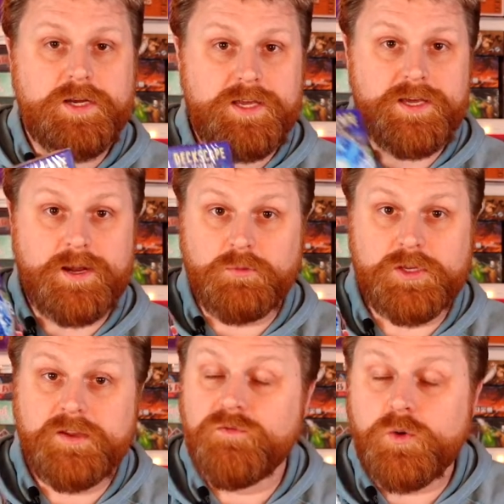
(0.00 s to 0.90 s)
it yet. I'm
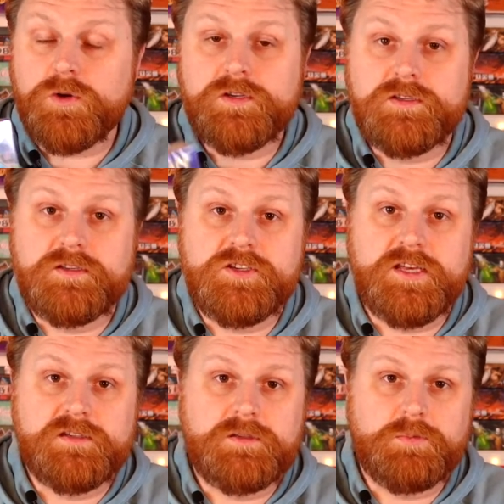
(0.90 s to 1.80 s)
looking forward to a
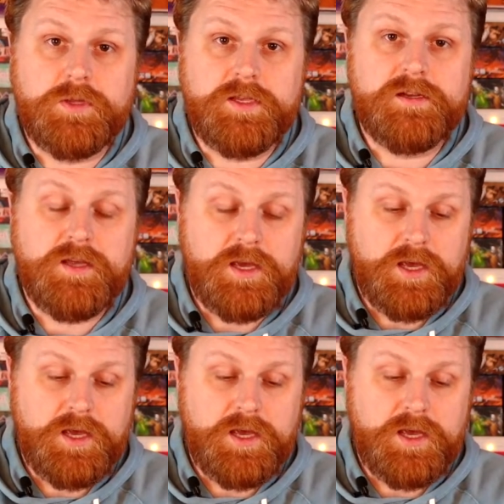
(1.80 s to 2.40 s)
chance to play it.